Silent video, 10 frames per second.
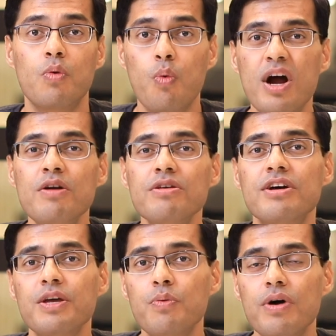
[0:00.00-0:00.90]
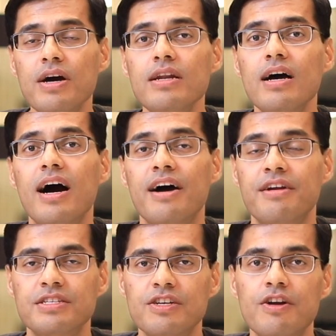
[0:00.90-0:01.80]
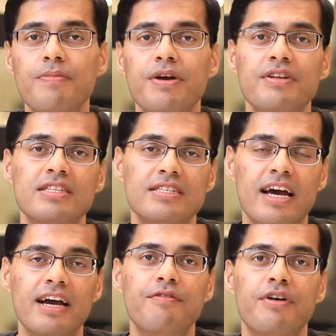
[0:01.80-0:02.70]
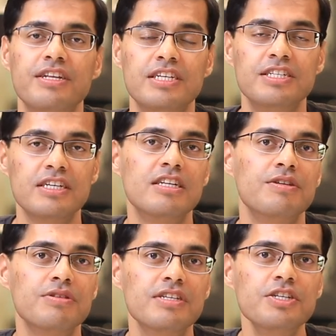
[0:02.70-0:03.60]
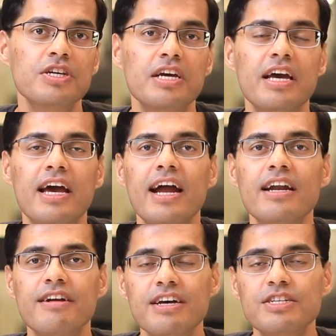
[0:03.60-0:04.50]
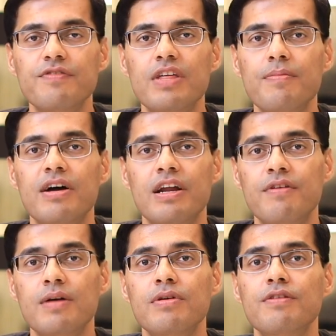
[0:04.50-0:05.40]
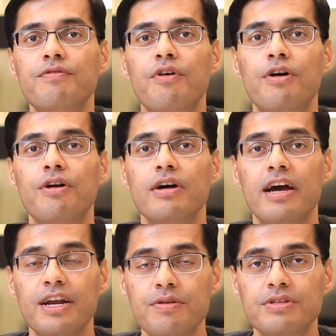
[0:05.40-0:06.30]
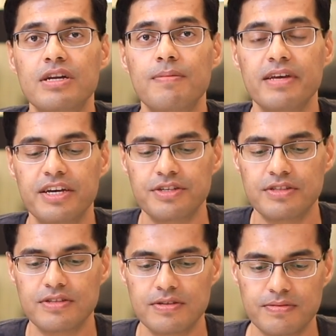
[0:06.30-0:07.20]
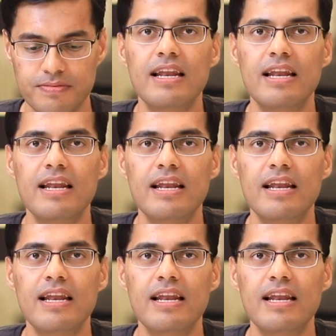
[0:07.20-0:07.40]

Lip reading: 1 to 31 are reserved by UnetStack for its internal usage, and the rest of them are available for end-user applications.